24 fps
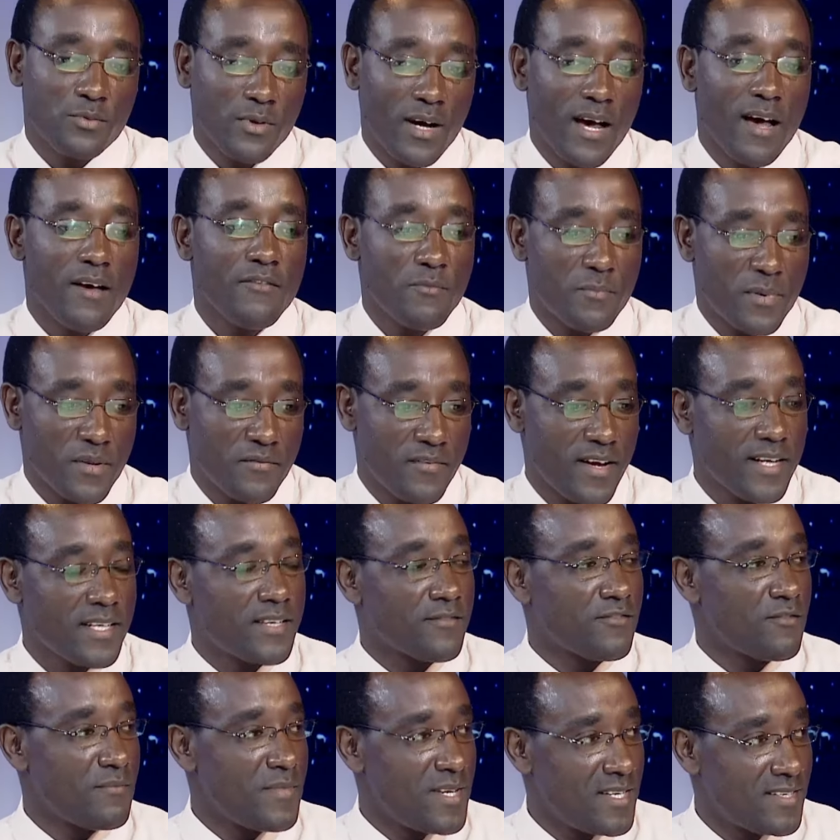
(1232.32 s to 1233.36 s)
to have
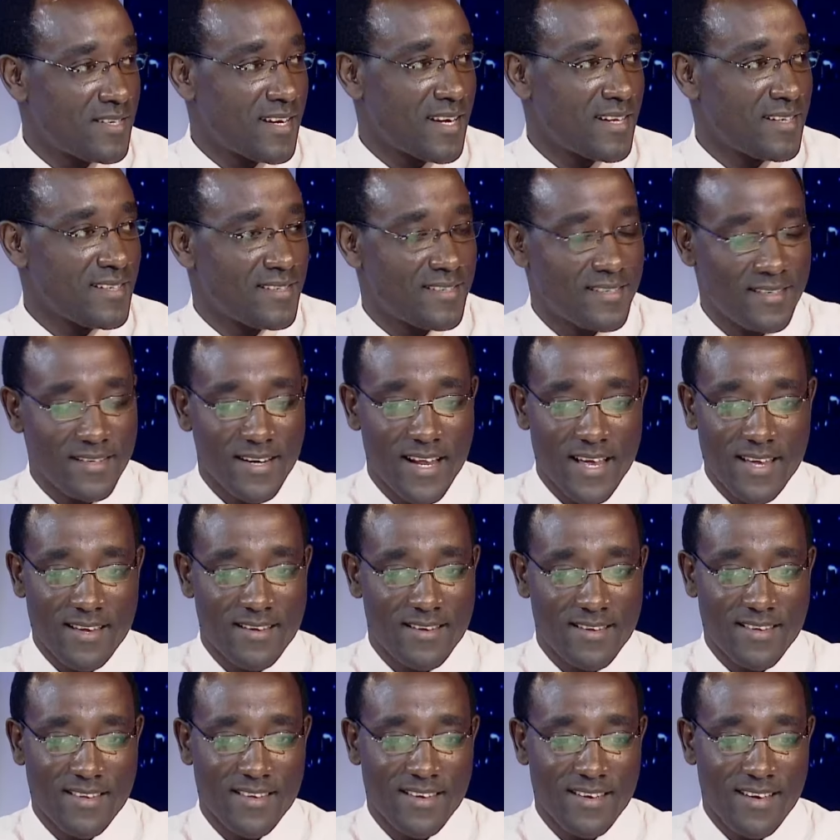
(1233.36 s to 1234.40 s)
preventive measures
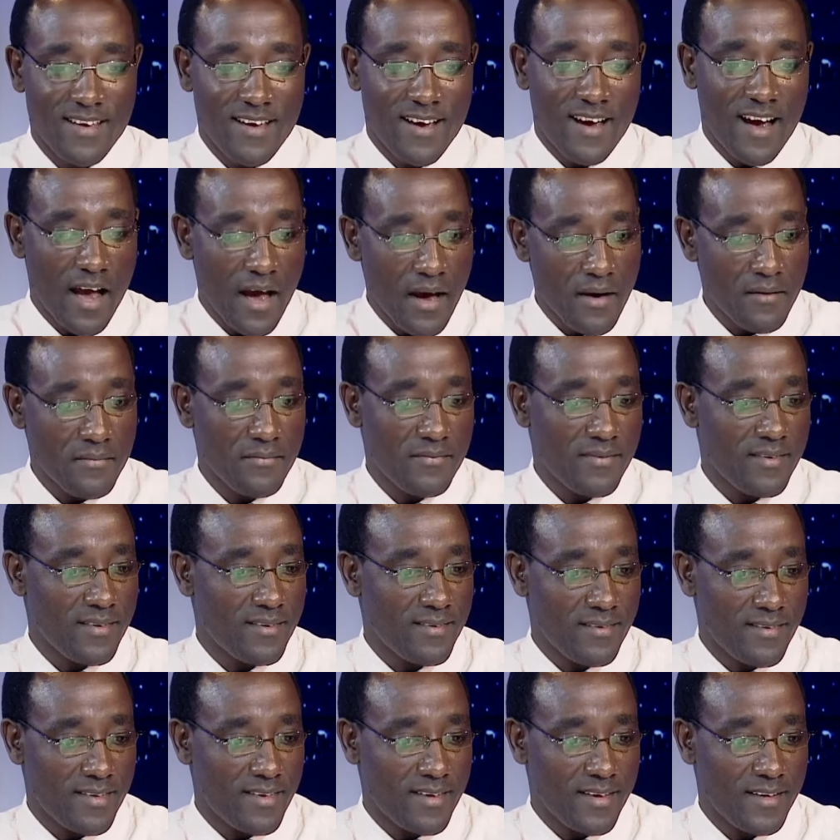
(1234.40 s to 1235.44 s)
like
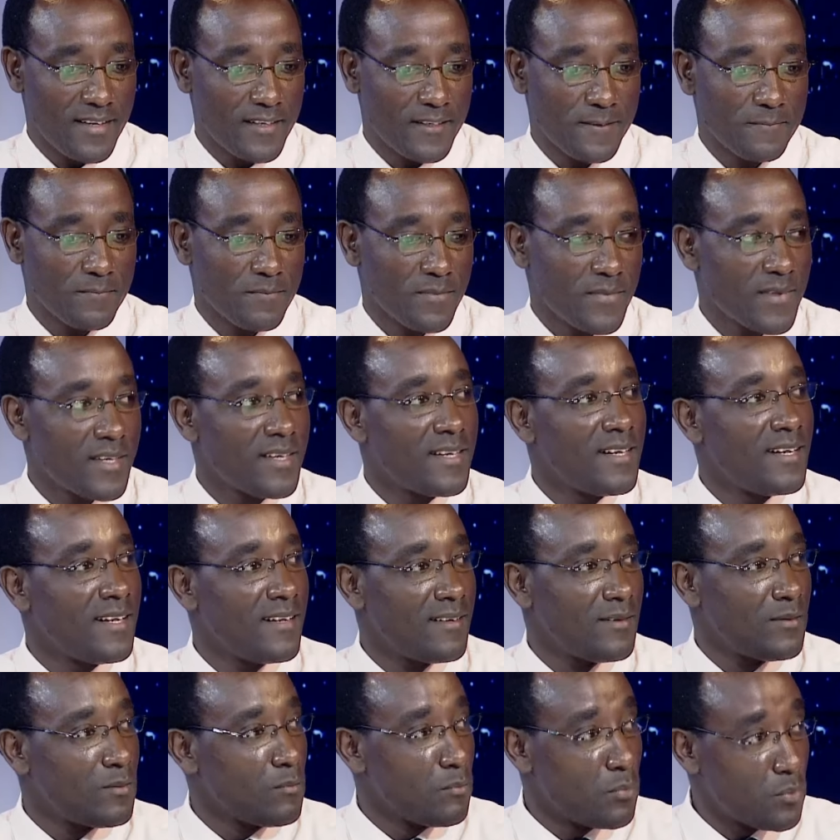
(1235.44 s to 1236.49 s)
having
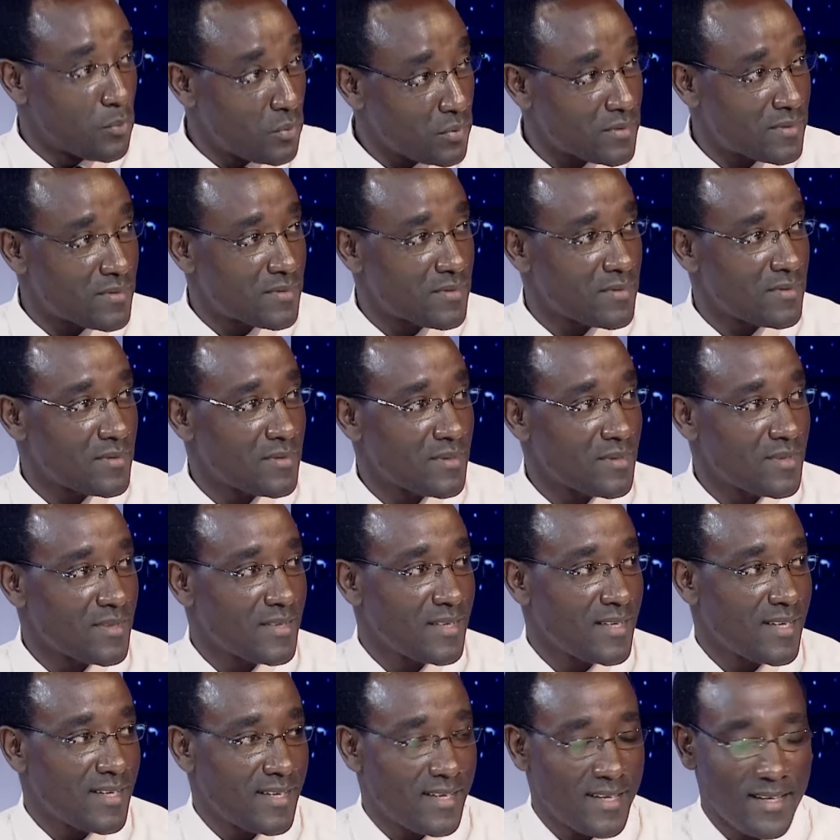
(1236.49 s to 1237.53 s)
boots
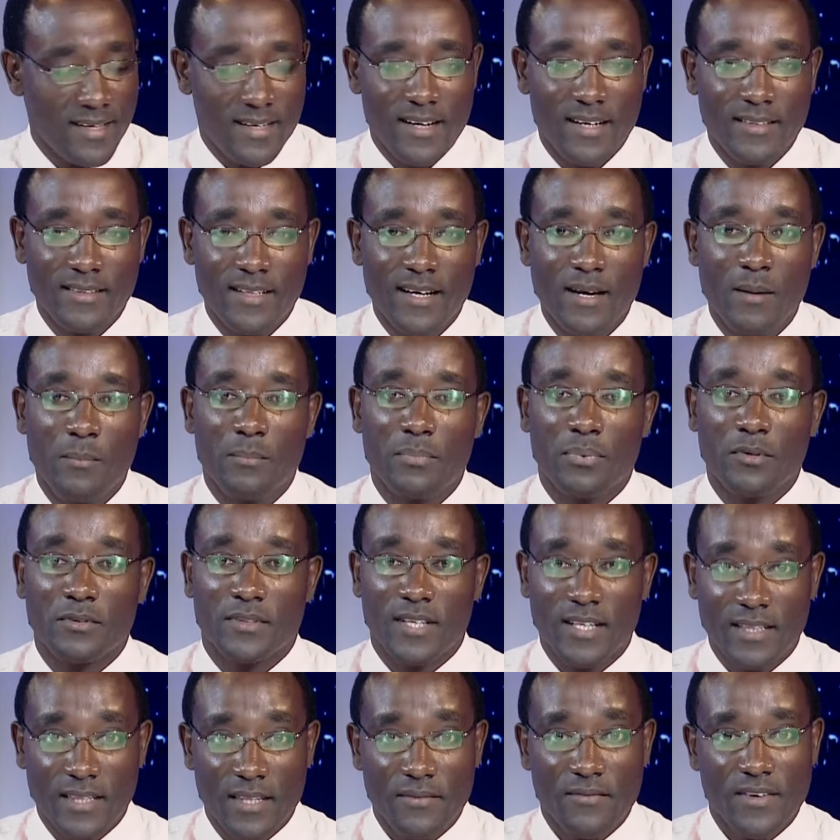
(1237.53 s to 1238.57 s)
and the other
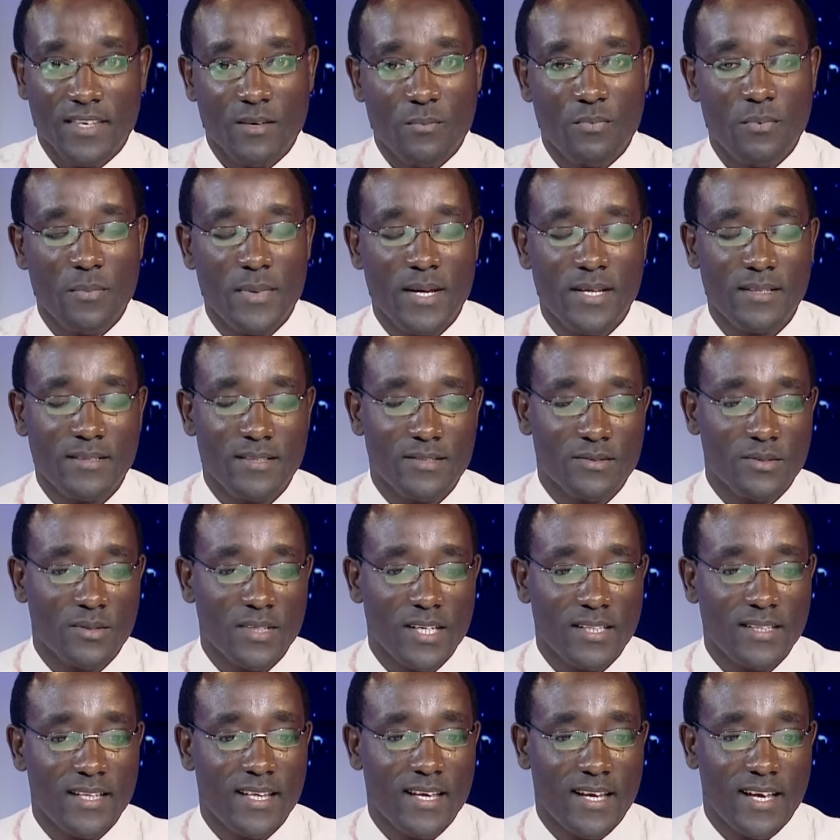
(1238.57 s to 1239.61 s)
protective equipment so
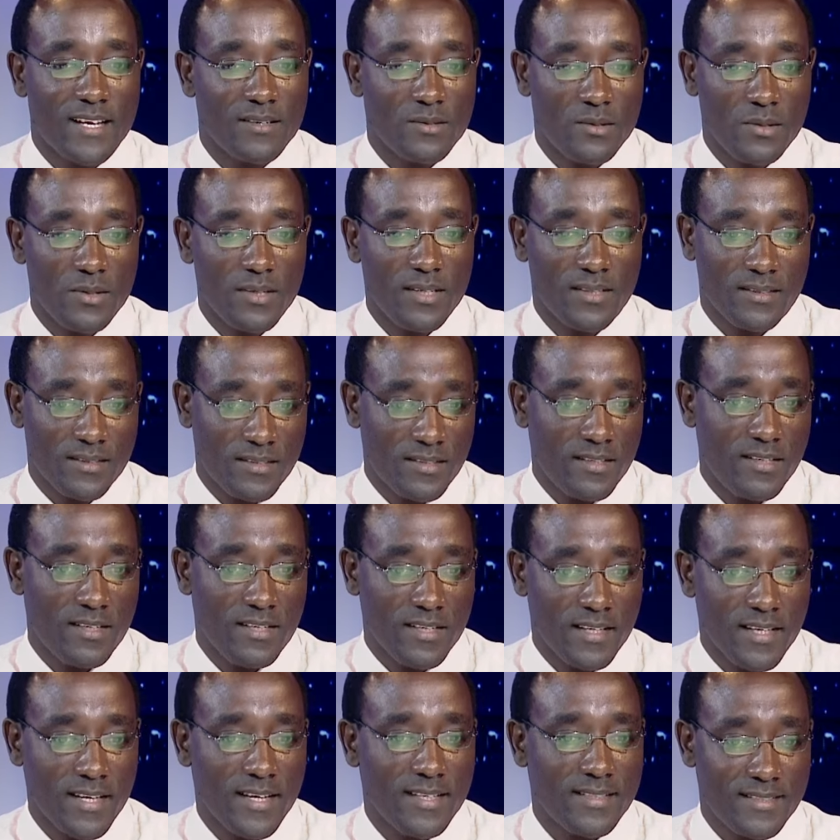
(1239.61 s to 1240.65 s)
that they cannot
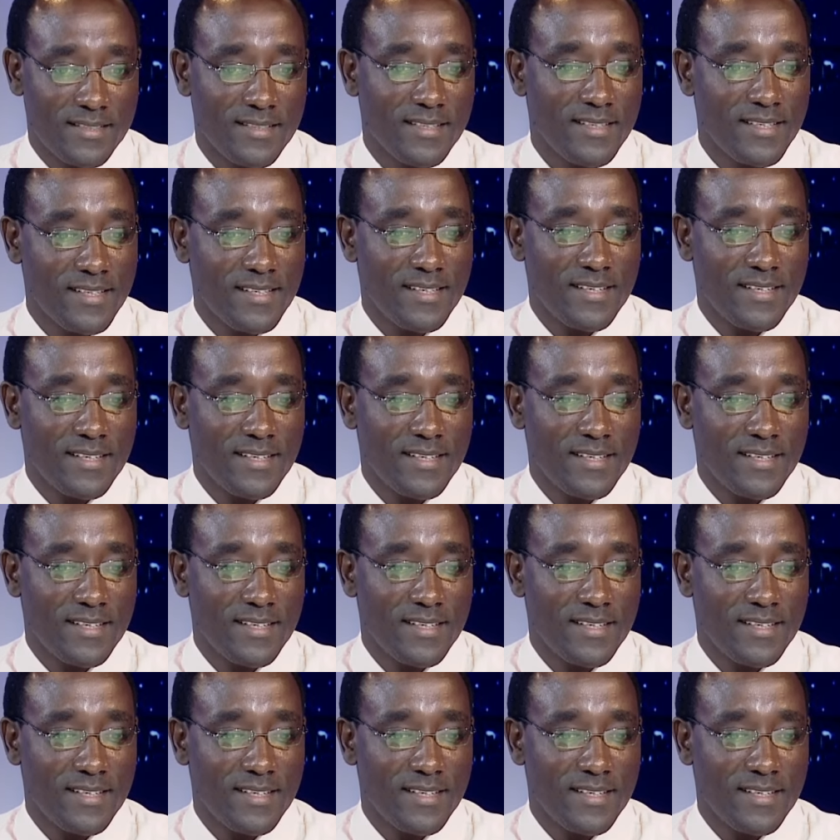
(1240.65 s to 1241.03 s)
really get